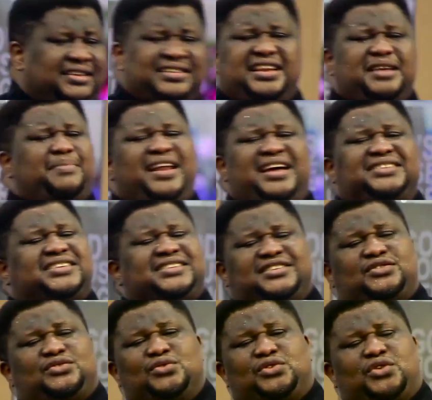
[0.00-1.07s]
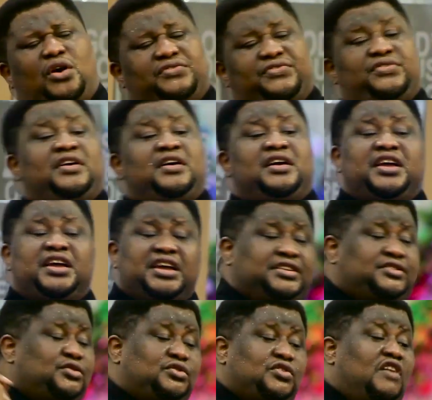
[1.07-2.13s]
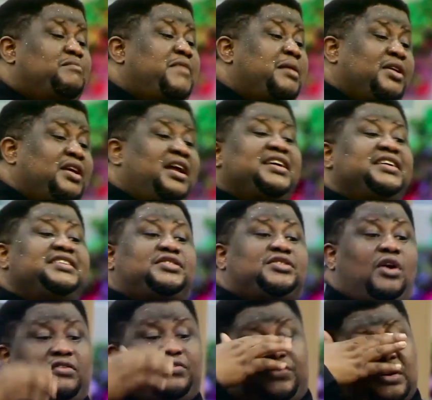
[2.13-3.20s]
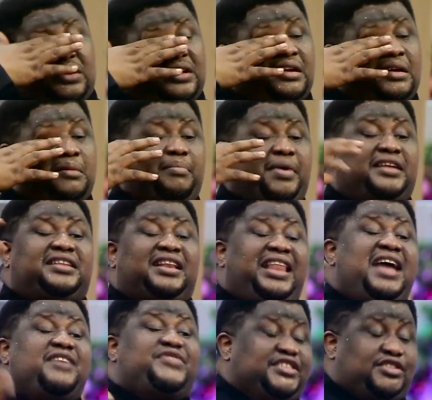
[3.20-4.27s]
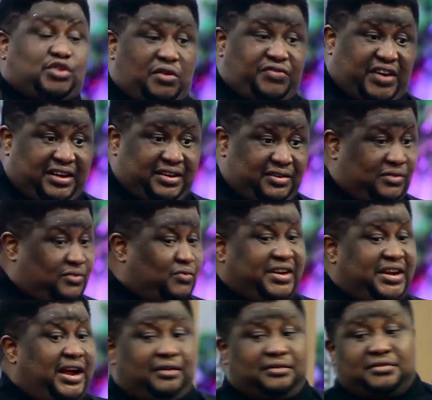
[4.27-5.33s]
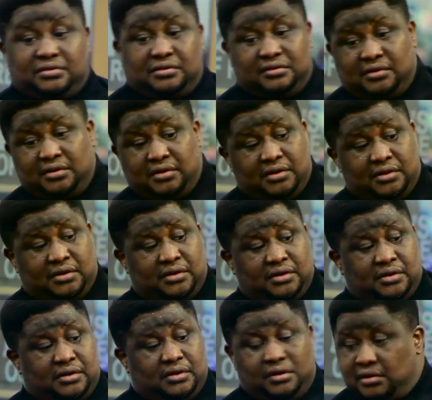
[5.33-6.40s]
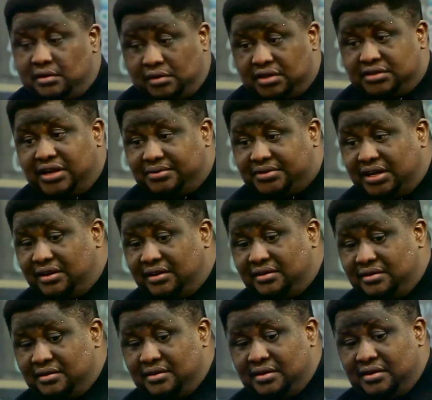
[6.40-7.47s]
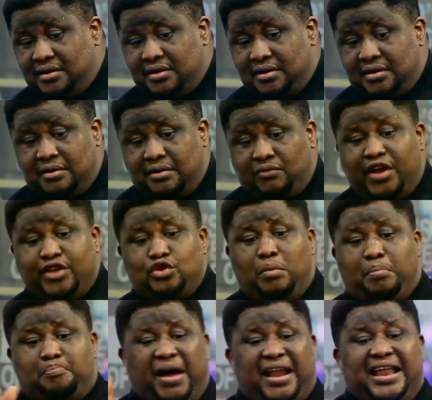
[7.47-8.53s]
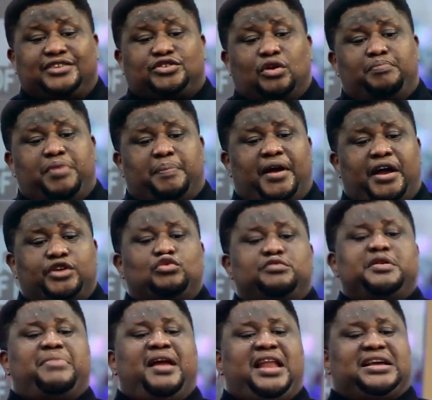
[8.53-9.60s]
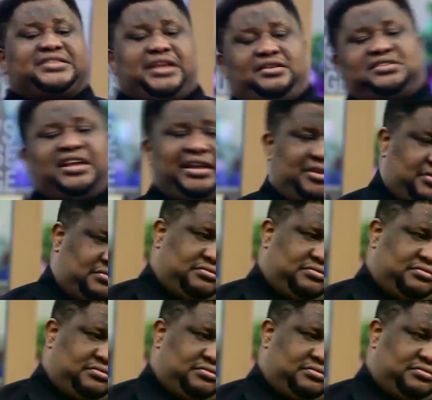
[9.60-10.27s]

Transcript: Say the balance sheet is too tough. It's too tough. My brother, it's tough. But life is tougher without. You understand what I'm saying? When you balance on paper, you'll be balanced outside.